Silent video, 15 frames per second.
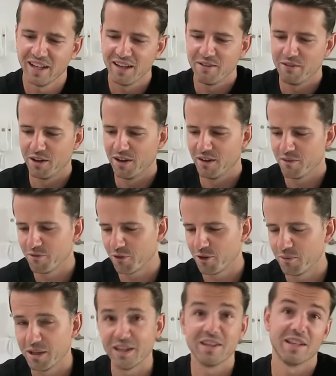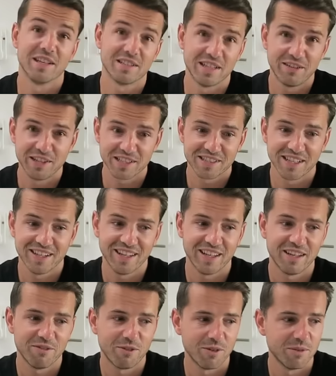from, as Erik said,
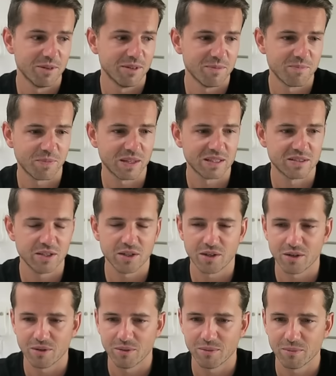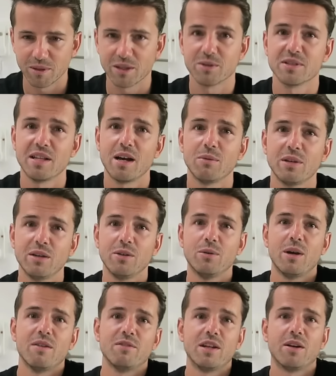yeah, from the zero, because now that you
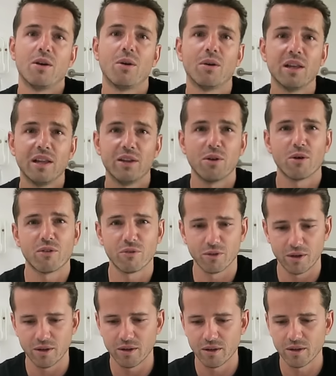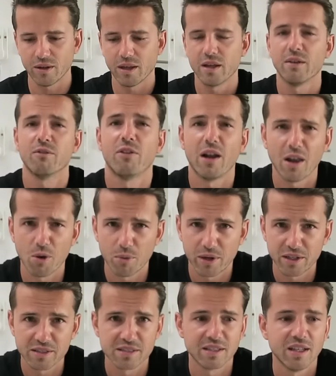have there only your
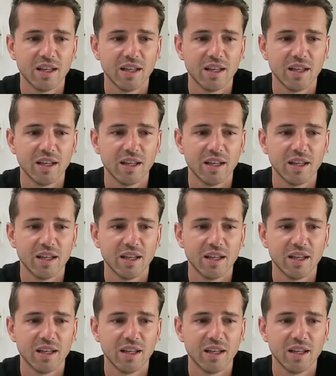followers.